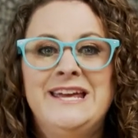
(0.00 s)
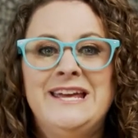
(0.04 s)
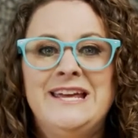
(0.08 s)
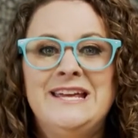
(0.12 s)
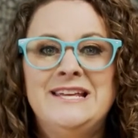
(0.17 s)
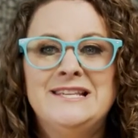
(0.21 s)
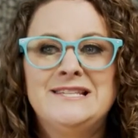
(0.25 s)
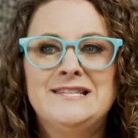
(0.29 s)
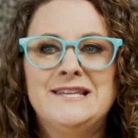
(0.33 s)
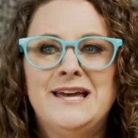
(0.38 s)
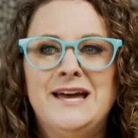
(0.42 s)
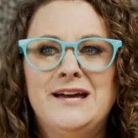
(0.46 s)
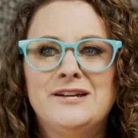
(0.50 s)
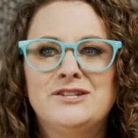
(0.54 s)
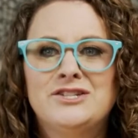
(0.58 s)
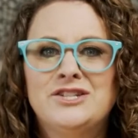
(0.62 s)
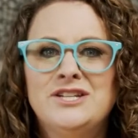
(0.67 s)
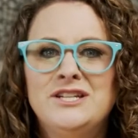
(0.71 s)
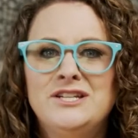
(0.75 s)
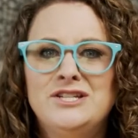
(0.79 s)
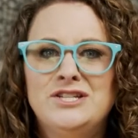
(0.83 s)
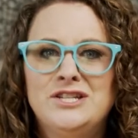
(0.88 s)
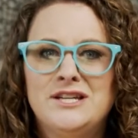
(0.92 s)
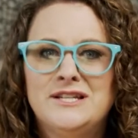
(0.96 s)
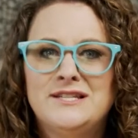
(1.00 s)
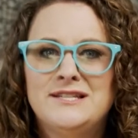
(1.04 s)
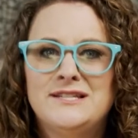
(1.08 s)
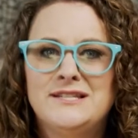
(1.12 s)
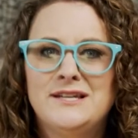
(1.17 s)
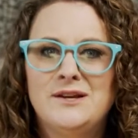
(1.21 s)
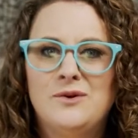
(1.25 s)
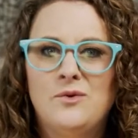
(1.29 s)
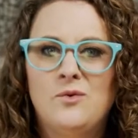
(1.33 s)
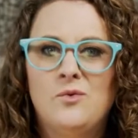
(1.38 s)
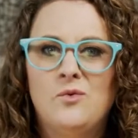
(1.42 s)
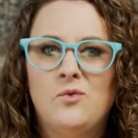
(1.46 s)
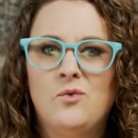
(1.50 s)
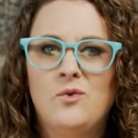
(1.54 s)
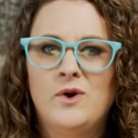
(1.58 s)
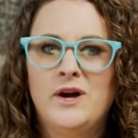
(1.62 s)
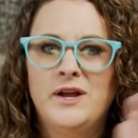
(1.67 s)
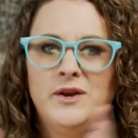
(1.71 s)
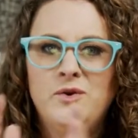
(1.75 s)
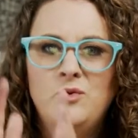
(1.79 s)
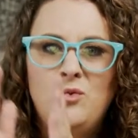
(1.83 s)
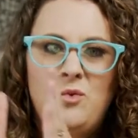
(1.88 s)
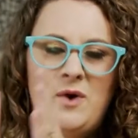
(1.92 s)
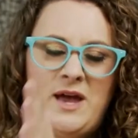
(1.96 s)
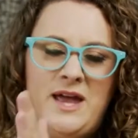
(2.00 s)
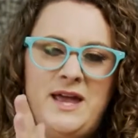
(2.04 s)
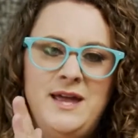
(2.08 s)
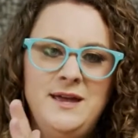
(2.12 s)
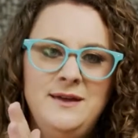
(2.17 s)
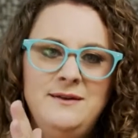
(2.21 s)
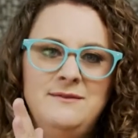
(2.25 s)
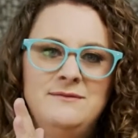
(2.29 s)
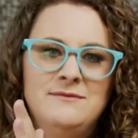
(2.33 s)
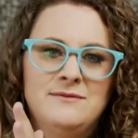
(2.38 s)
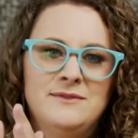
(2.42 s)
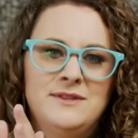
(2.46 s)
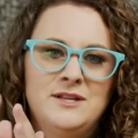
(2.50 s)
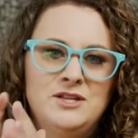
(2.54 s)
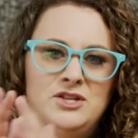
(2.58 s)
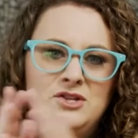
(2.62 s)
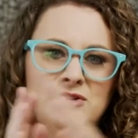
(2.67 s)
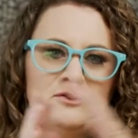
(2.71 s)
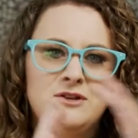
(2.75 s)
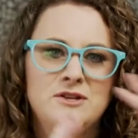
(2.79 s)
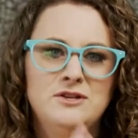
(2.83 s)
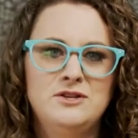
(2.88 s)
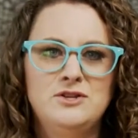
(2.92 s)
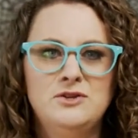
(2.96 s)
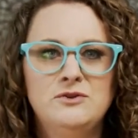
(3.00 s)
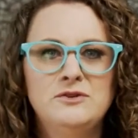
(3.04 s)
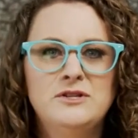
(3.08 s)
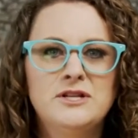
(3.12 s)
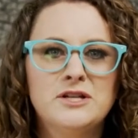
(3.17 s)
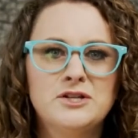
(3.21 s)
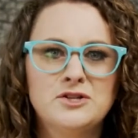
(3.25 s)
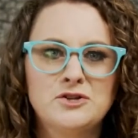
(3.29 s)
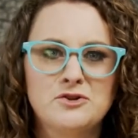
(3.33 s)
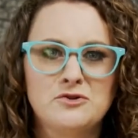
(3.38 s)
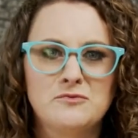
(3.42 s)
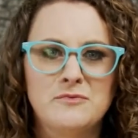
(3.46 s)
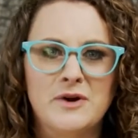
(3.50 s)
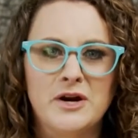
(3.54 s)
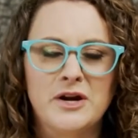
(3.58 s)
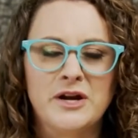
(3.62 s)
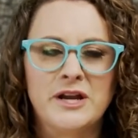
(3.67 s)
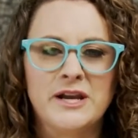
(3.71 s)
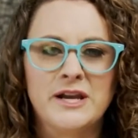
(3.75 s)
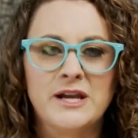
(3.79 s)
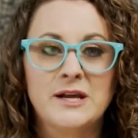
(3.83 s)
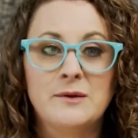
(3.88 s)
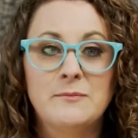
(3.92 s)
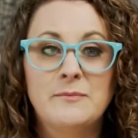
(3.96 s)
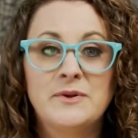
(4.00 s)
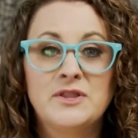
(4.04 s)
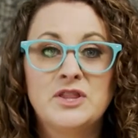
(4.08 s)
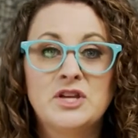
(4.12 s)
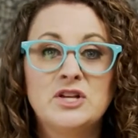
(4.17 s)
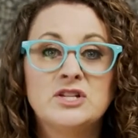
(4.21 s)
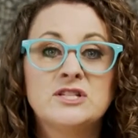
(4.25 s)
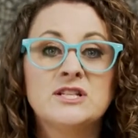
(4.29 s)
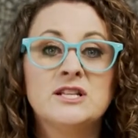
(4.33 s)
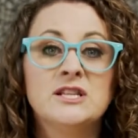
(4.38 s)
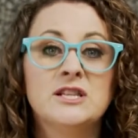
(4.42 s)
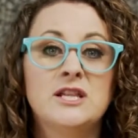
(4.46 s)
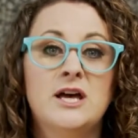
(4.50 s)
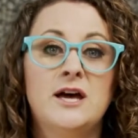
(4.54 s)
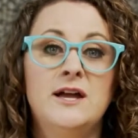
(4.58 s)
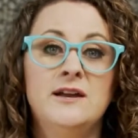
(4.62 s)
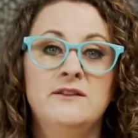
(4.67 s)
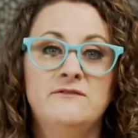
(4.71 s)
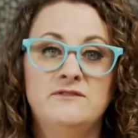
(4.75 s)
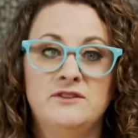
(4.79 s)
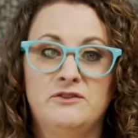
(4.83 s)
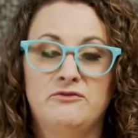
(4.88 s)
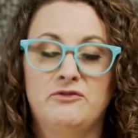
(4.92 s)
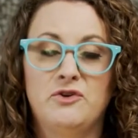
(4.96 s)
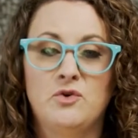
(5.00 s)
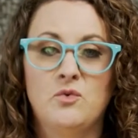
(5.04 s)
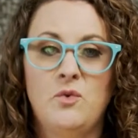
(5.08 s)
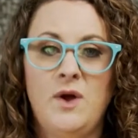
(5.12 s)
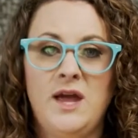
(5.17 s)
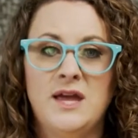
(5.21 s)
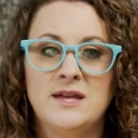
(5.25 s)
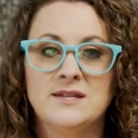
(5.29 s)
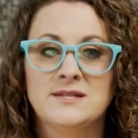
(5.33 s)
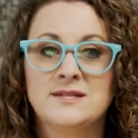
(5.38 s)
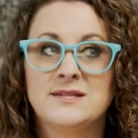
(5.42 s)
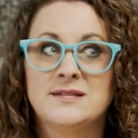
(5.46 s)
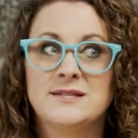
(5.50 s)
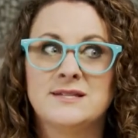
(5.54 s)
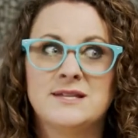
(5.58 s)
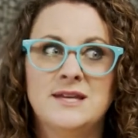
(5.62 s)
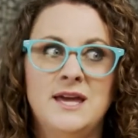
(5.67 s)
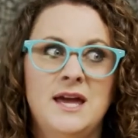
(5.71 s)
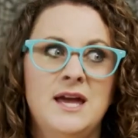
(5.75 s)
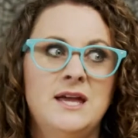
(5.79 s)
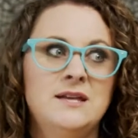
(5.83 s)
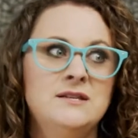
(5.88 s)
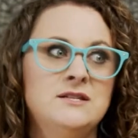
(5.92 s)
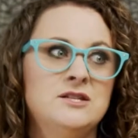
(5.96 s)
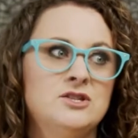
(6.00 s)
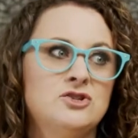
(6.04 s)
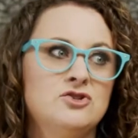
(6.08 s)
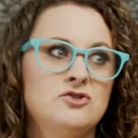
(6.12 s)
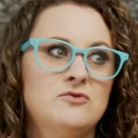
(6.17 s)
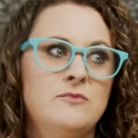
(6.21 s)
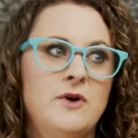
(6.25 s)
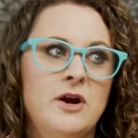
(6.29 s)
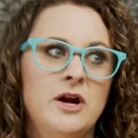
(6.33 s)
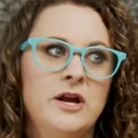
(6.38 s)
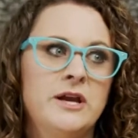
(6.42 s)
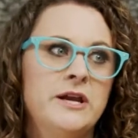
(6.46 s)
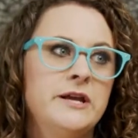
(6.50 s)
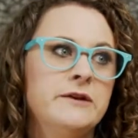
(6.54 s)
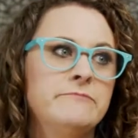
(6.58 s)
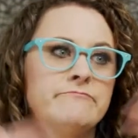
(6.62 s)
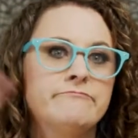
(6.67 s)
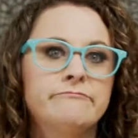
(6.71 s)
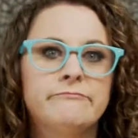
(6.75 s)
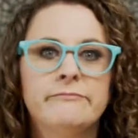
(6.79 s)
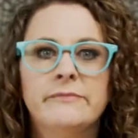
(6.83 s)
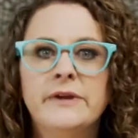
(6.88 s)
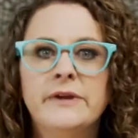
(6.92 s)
it's actually just one way that you can do digital marketing, but there's a lot of different ways because again, digital marketing